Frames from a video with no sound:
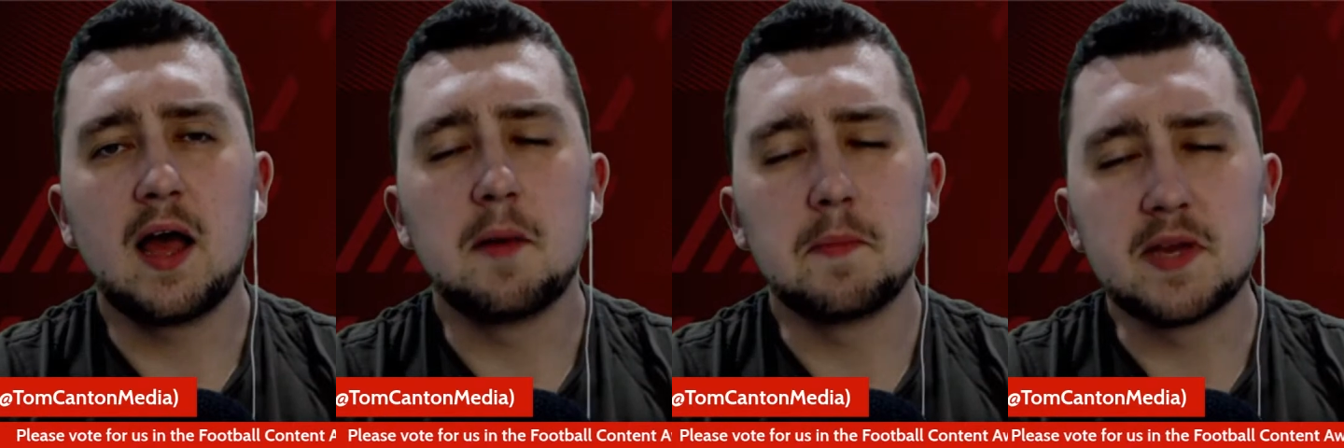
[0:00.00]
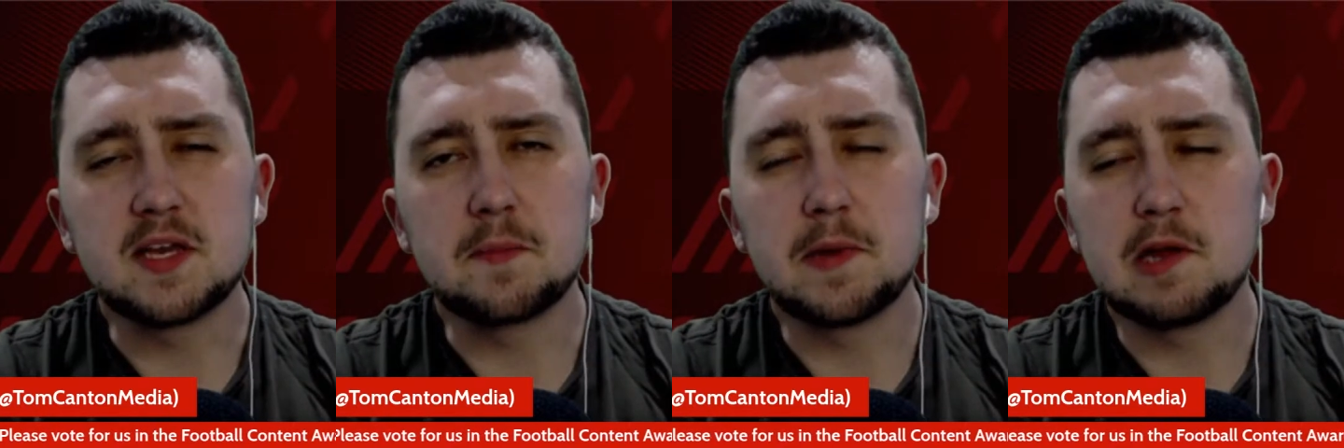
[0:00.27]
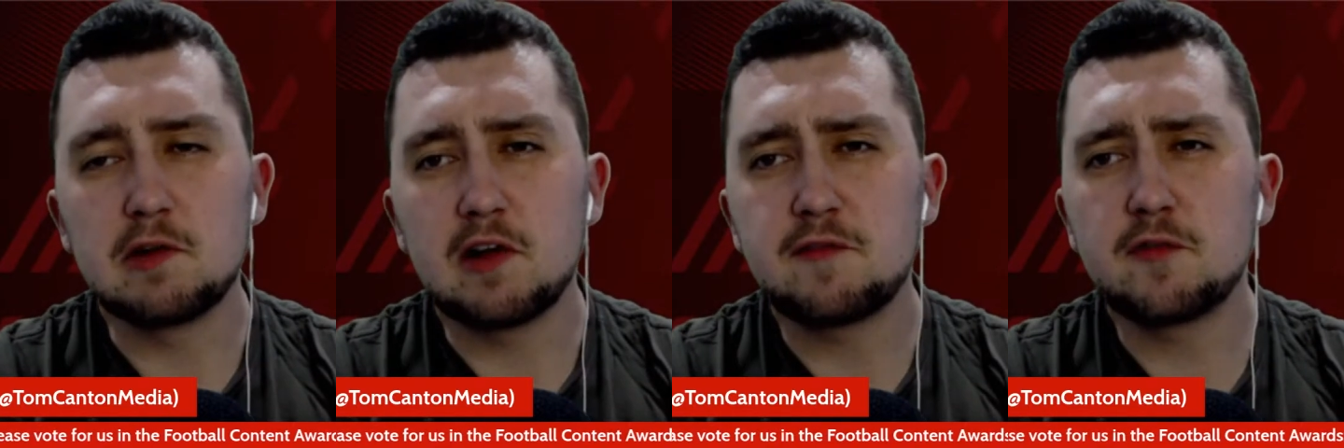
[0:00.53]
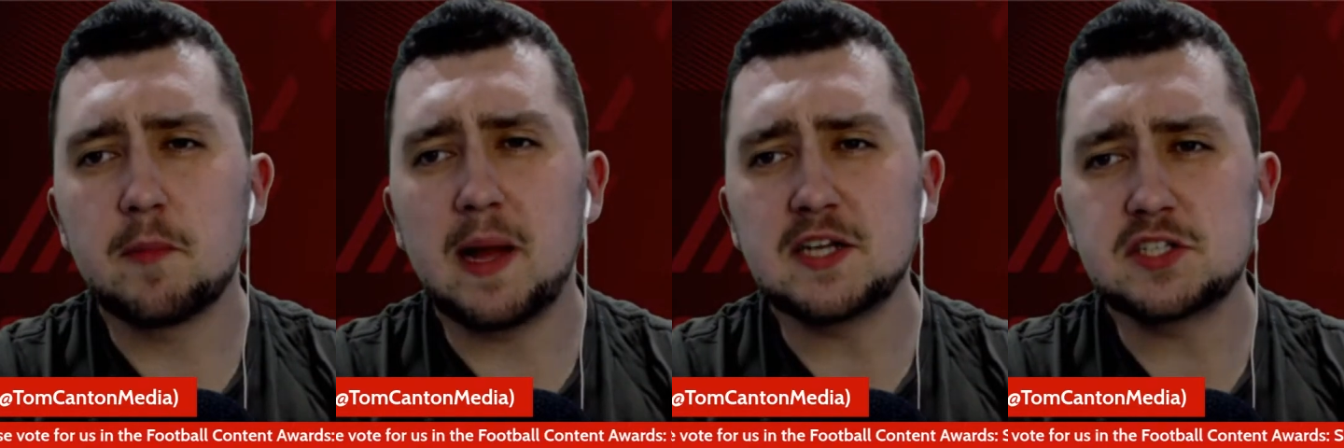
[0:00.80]
Mika Biereth.
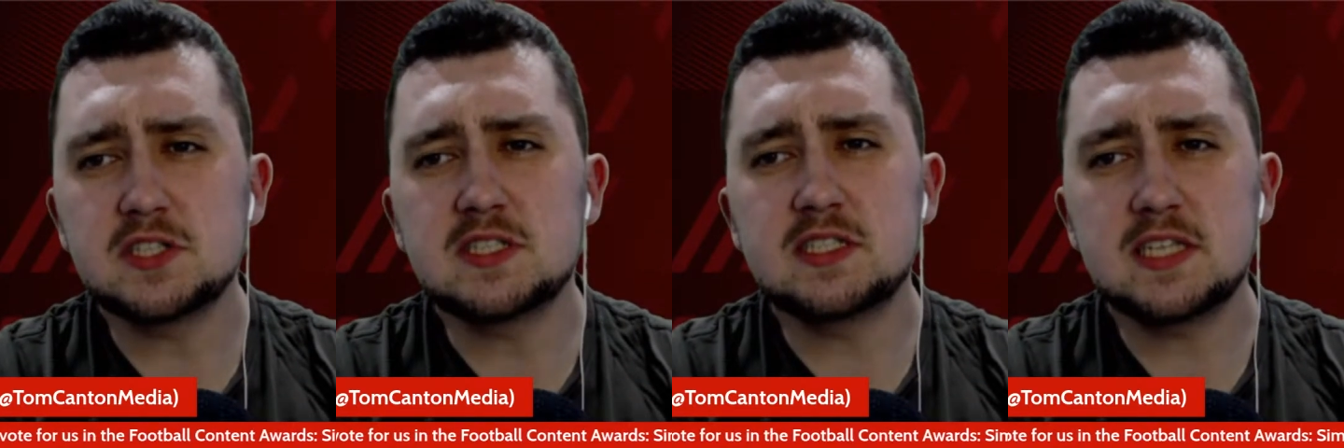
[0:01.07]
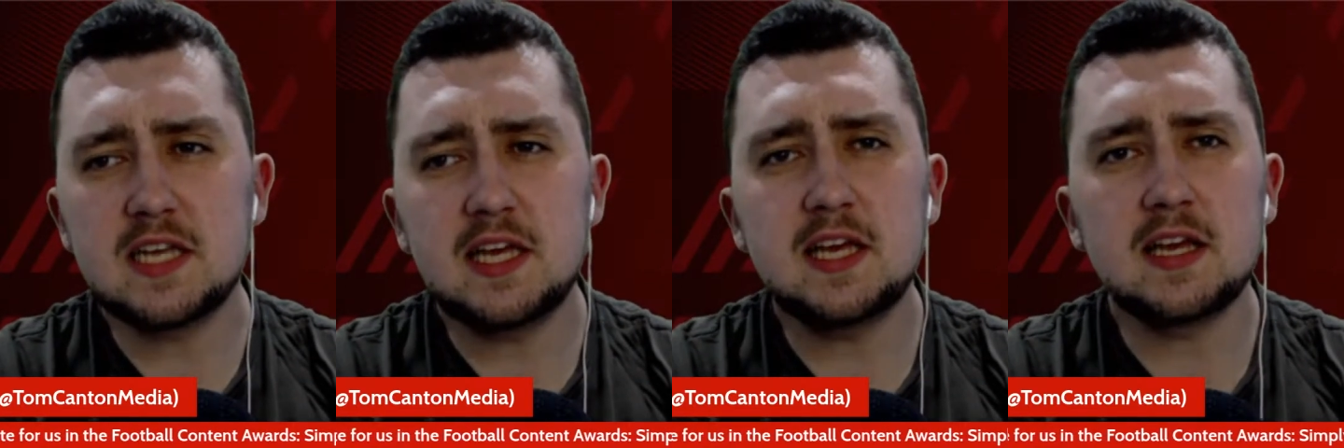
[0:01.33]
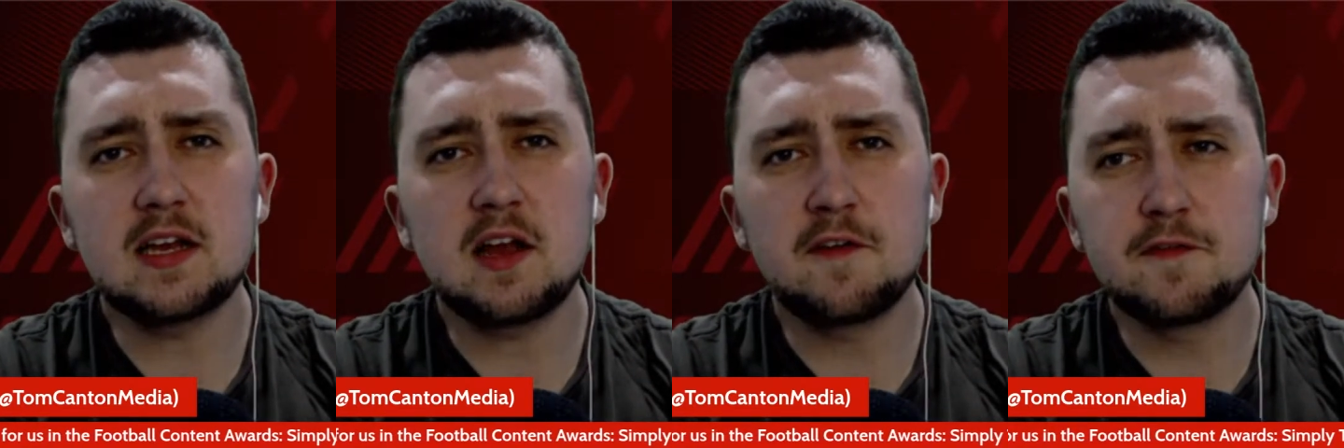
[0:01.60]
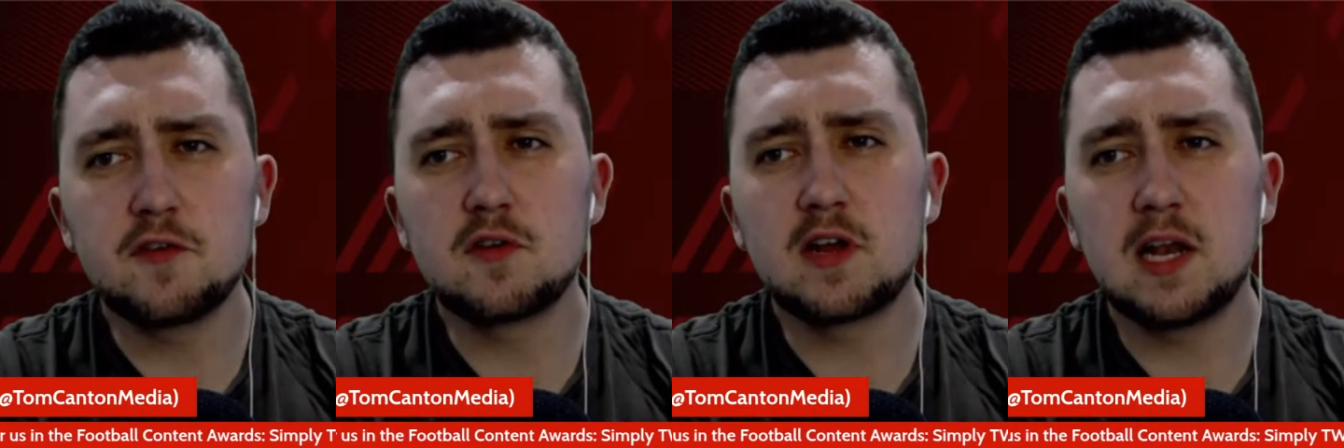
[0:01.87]
From actually seeing a
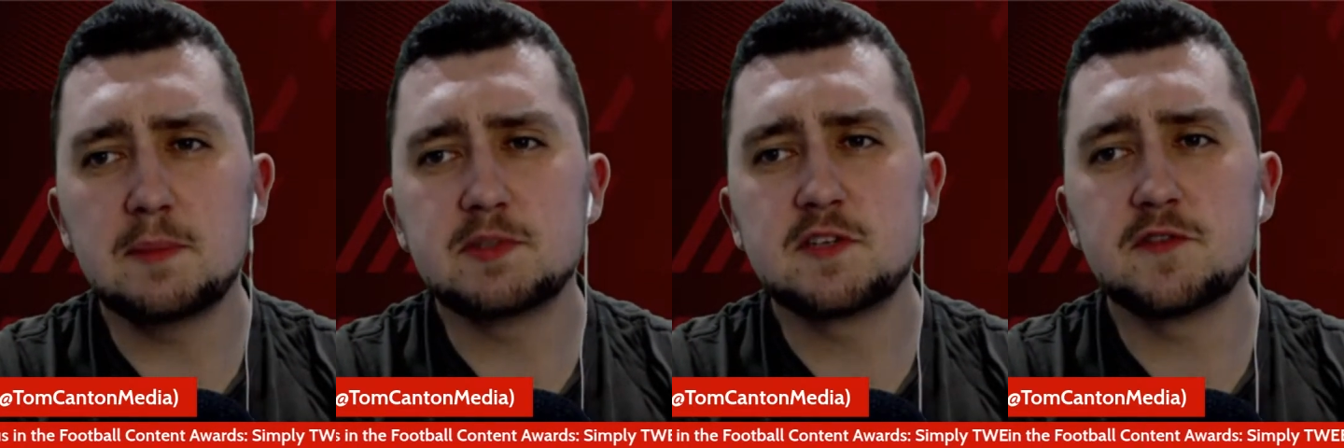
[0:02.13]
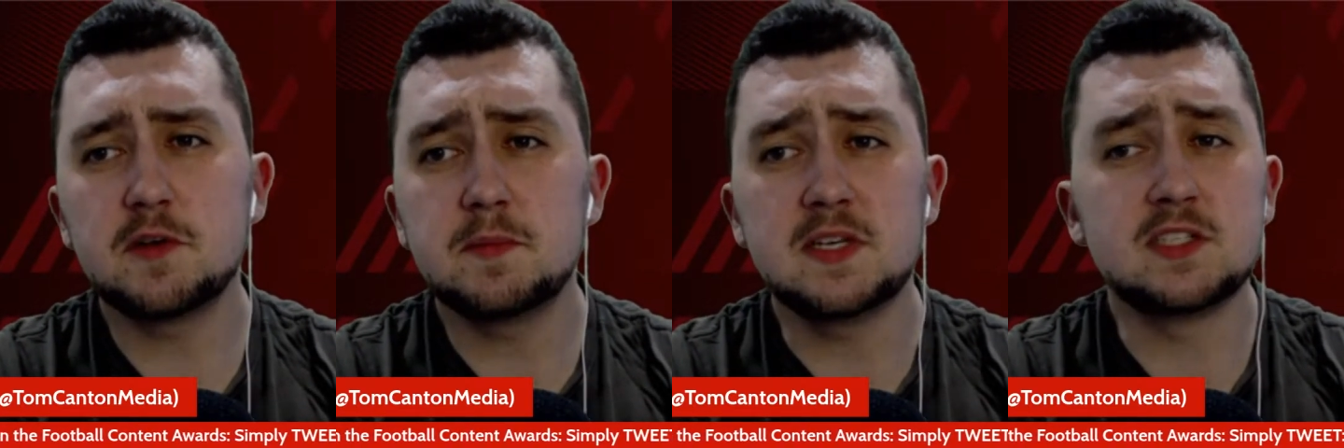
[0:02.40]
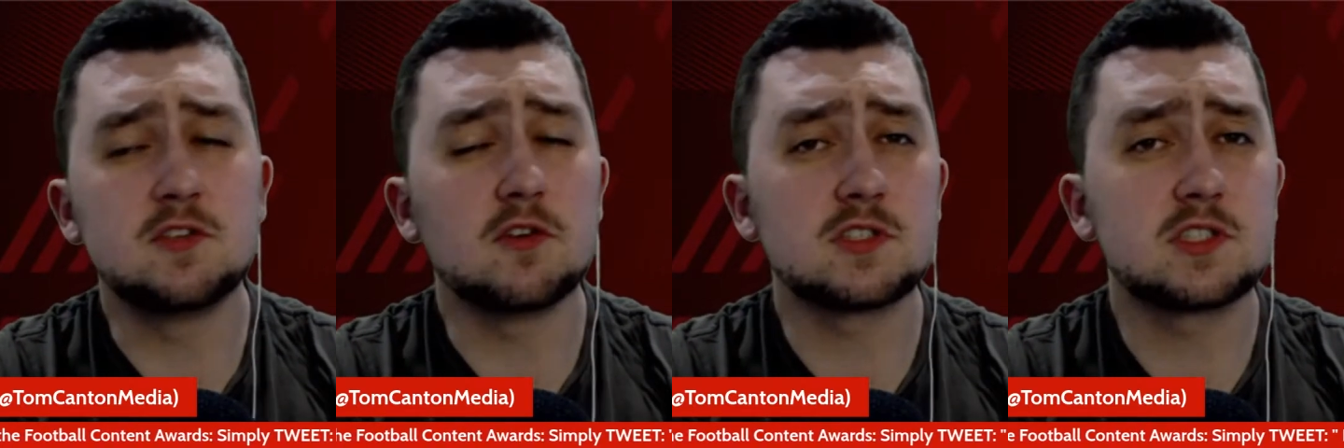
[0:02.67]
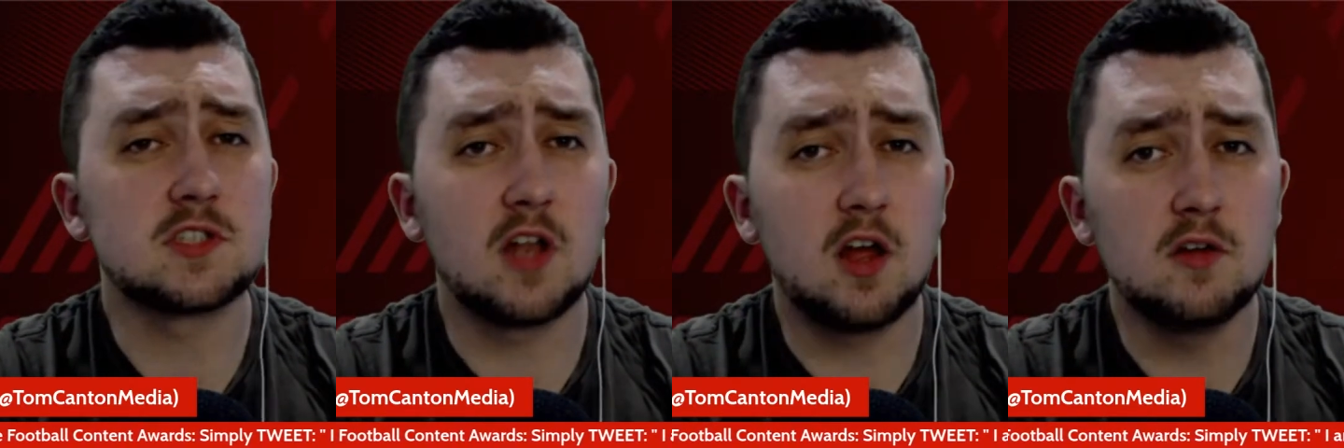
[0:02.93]
few clips of him, he's not
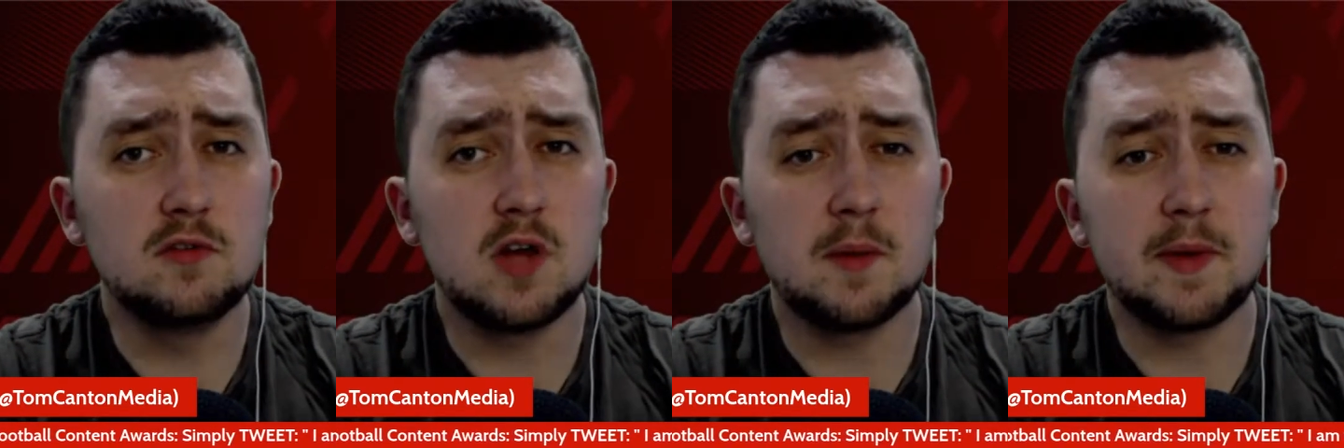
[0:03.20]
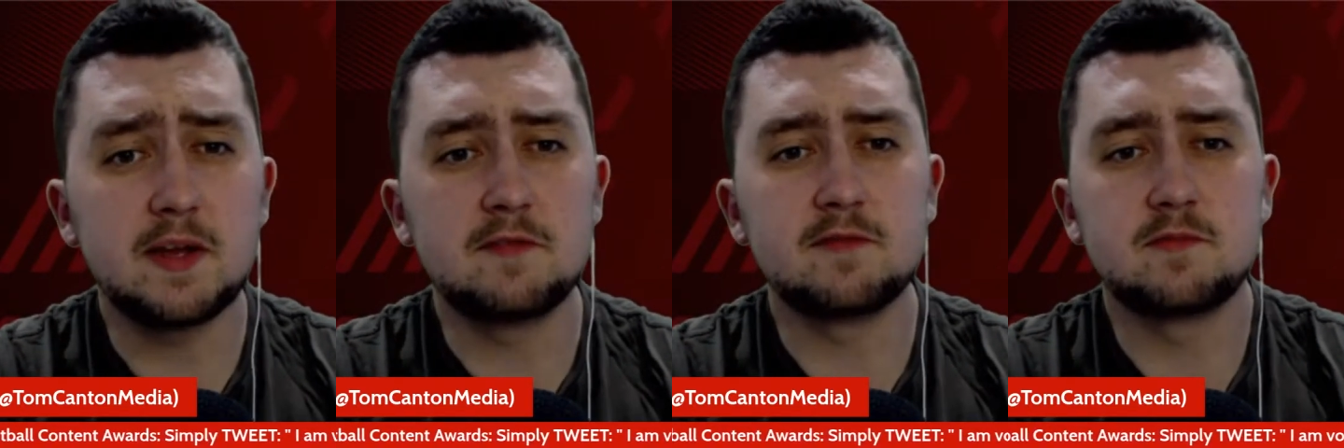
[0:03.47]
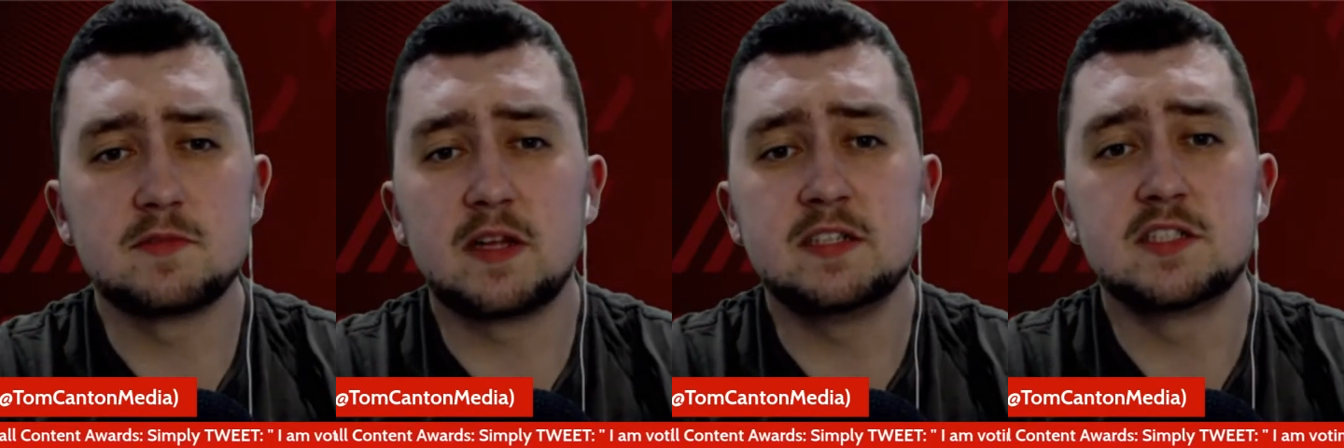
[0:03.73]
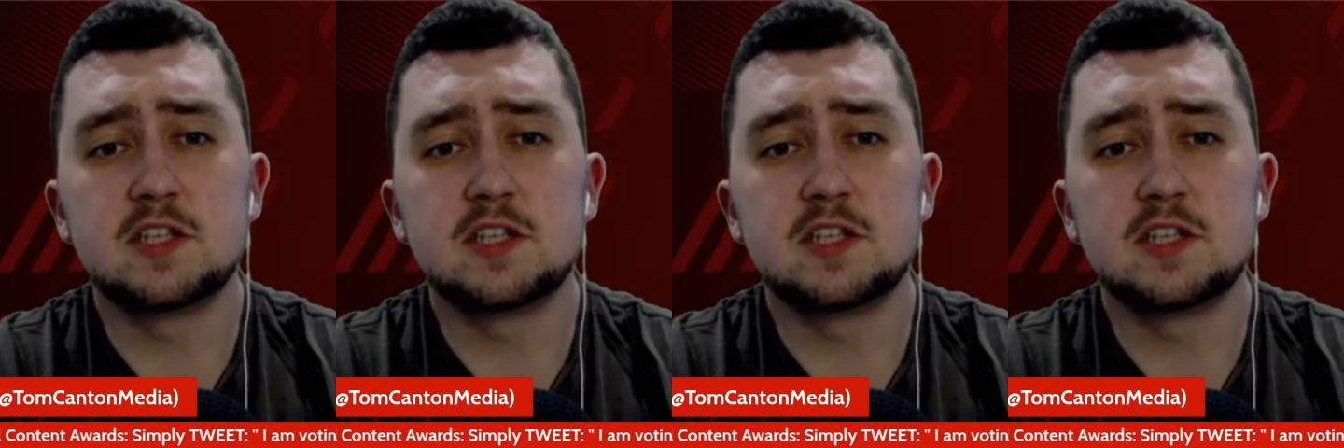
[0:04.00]
slow. I mean, in